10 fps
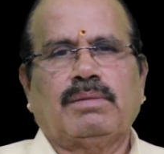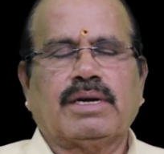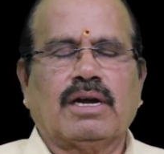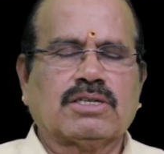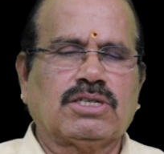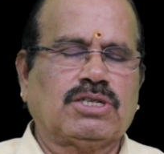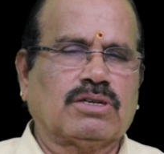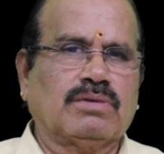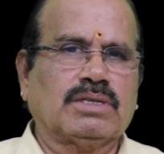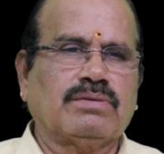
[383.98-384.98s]
But
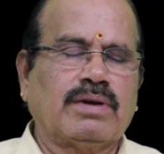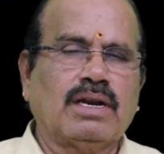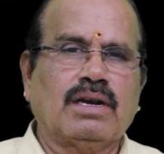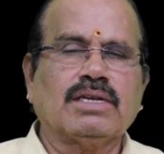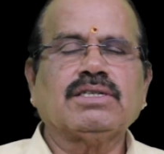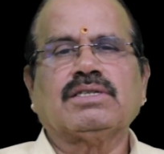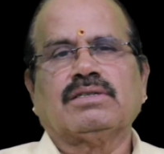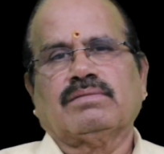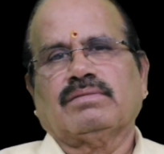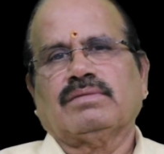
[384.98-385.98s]
oxygen was very
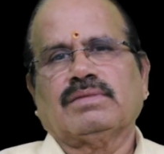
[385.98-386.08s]
less.